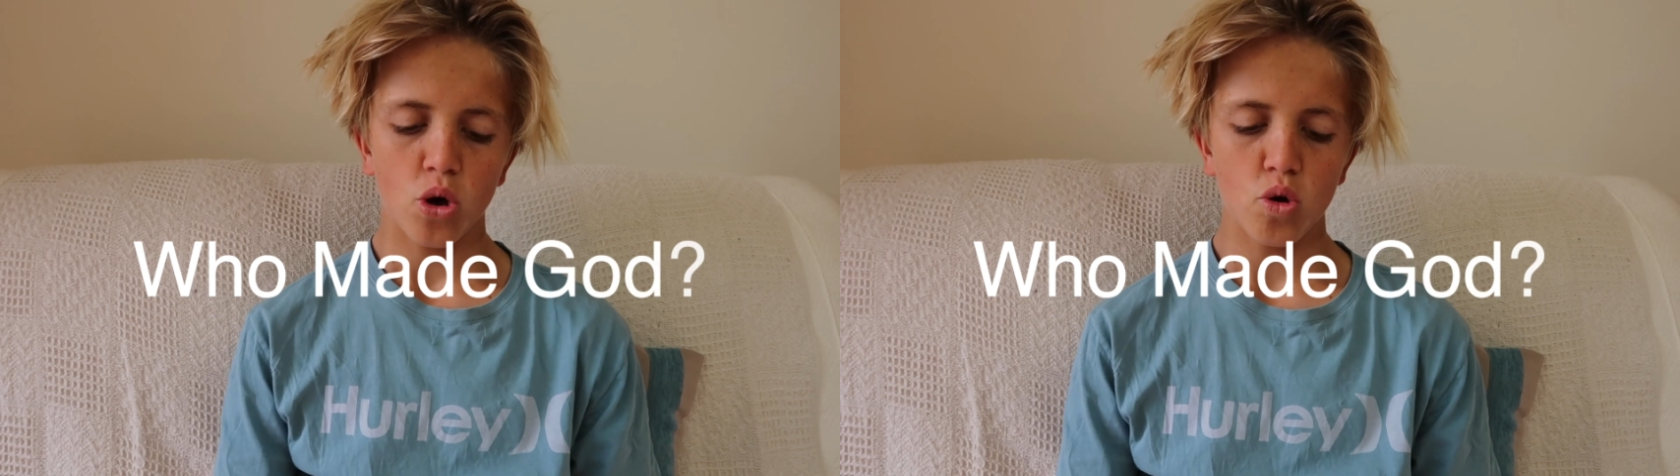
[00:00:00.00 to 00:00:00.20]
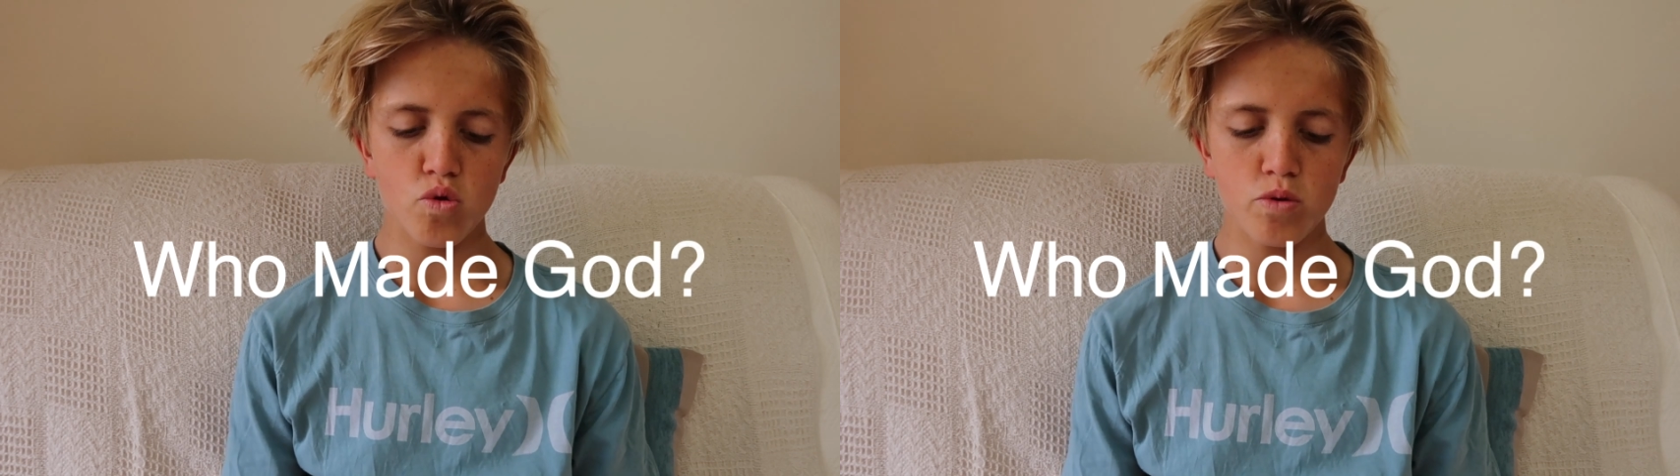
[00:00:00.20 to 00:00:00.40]

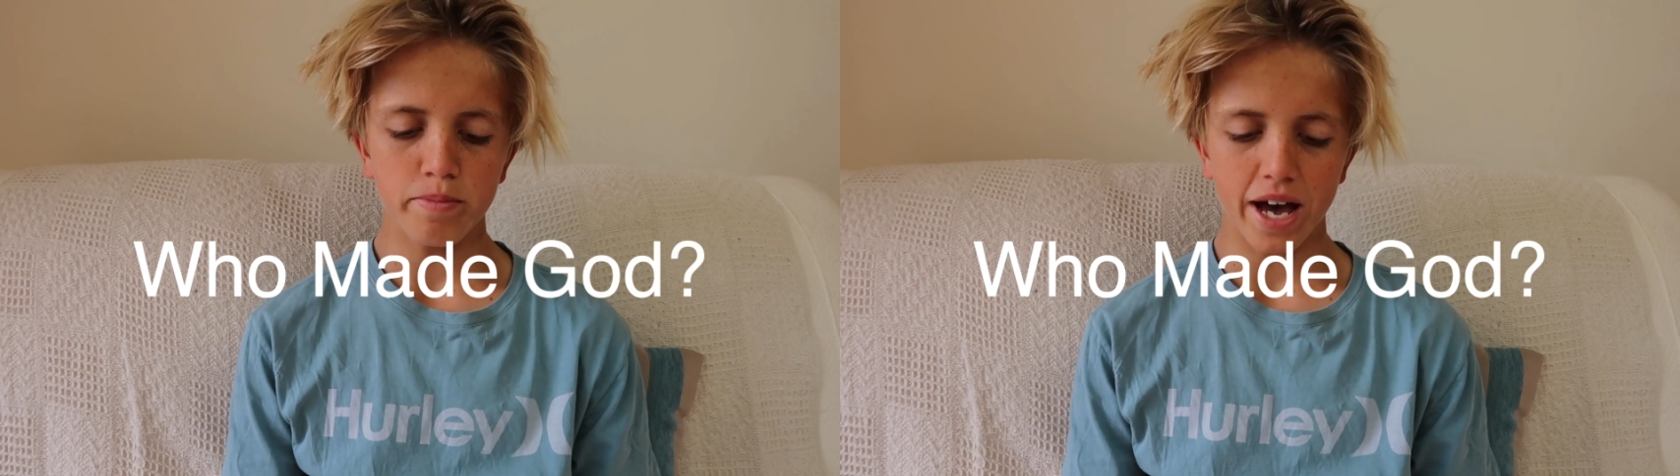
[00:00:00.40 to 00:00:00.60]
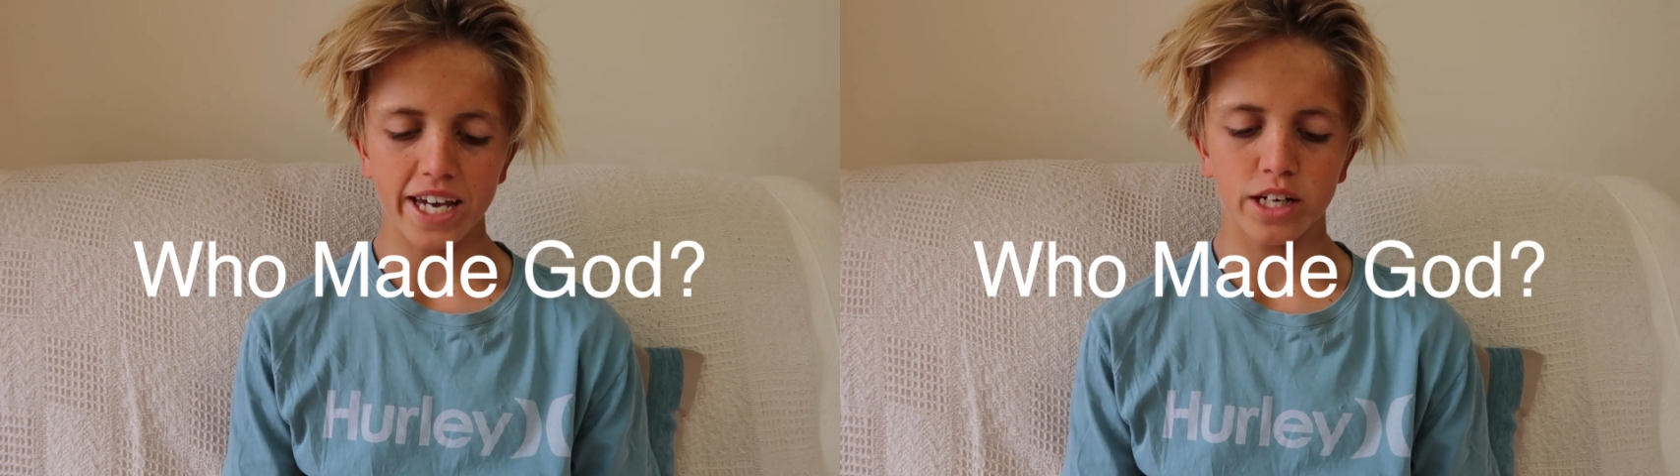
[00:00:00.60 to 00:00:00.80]
who
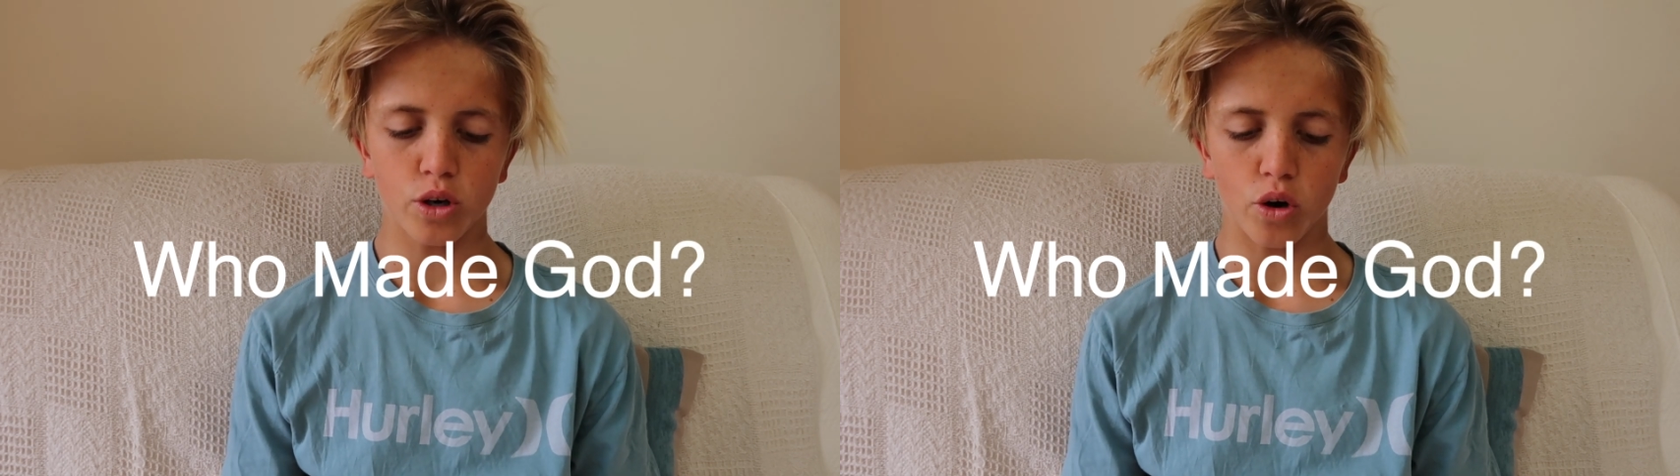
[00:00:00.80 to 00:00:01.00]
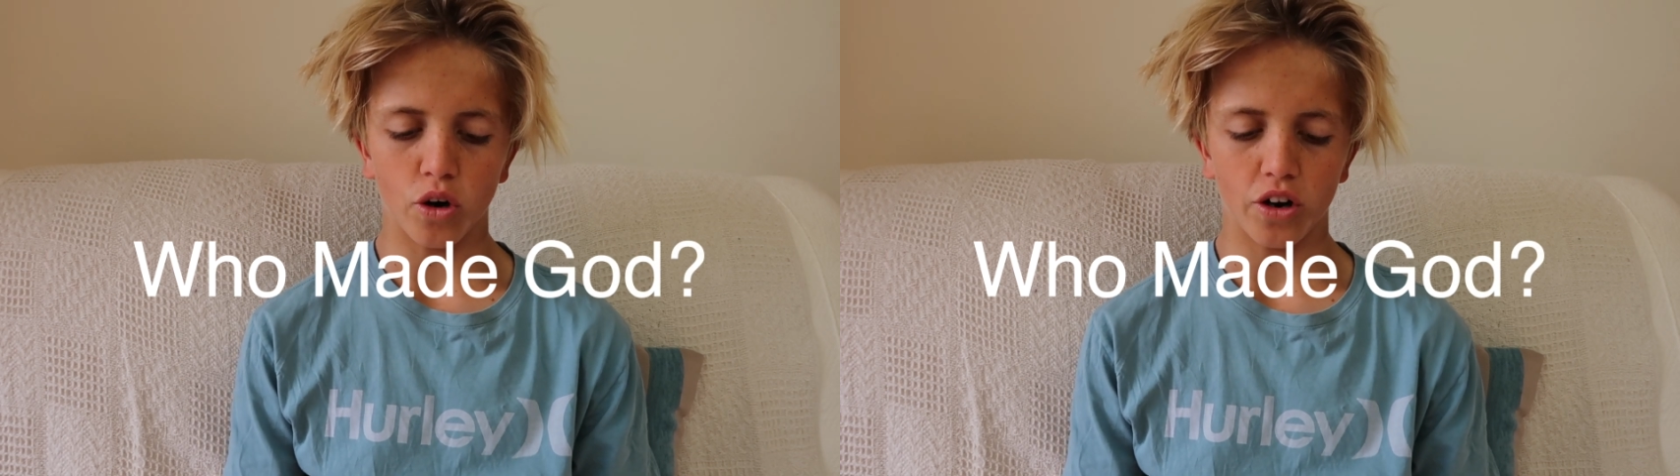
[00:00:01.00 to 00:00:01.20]
made
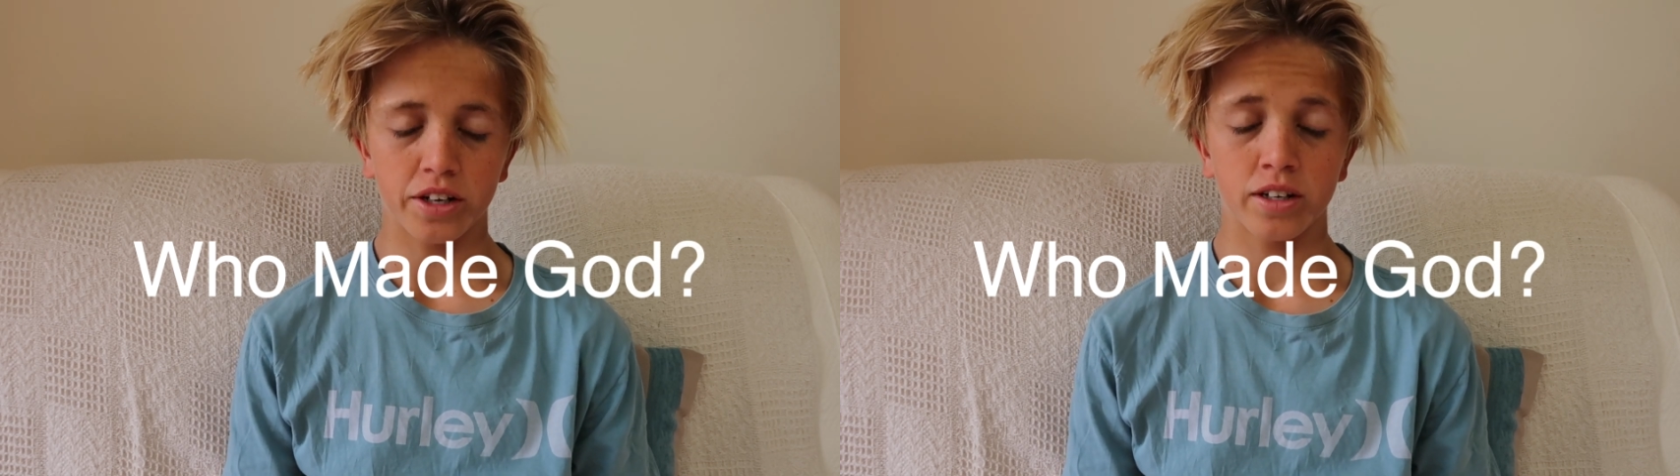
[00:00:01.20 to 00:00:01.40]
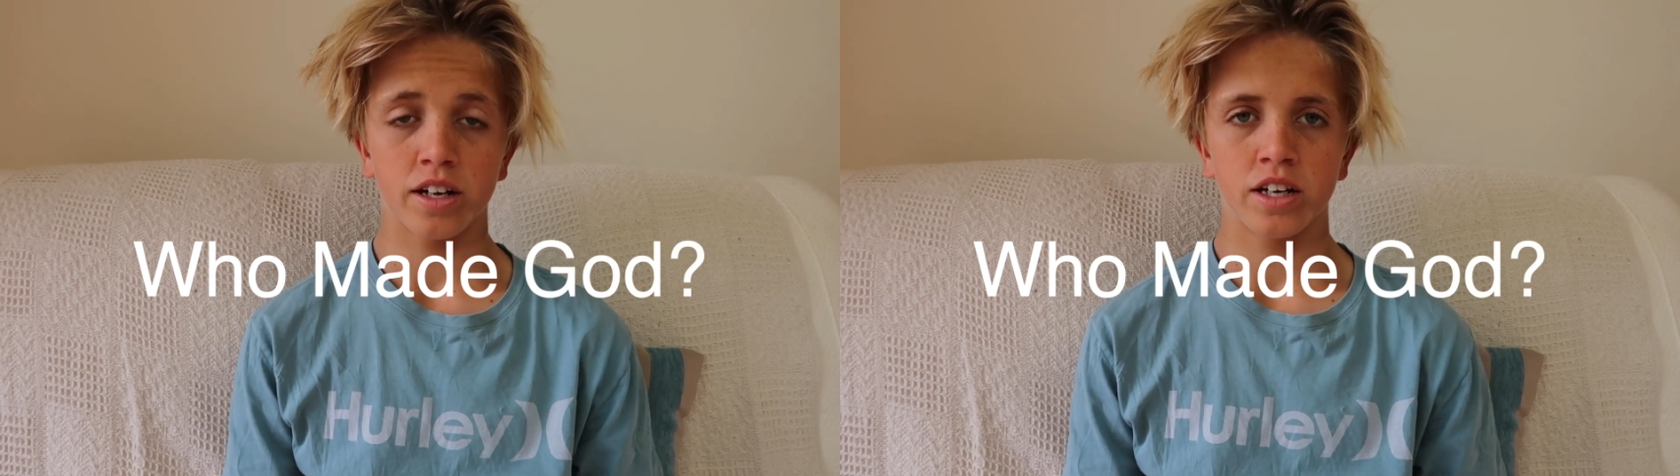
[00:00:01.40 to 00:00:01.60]
God?